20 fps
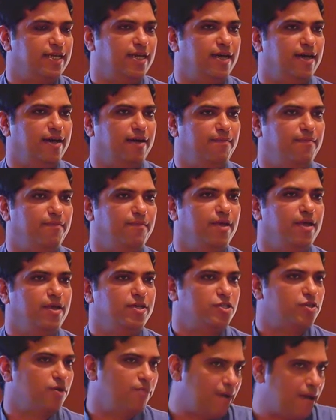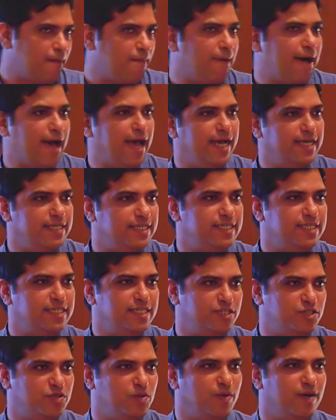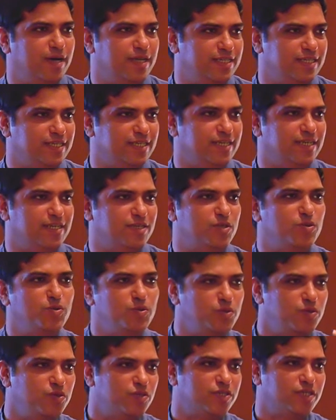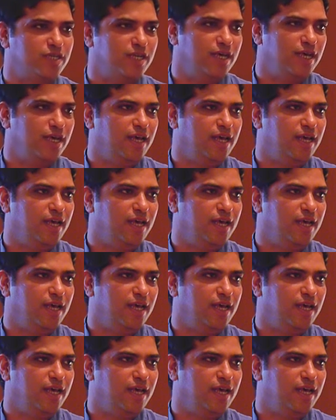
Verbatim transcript: Um, so my bias is towards tools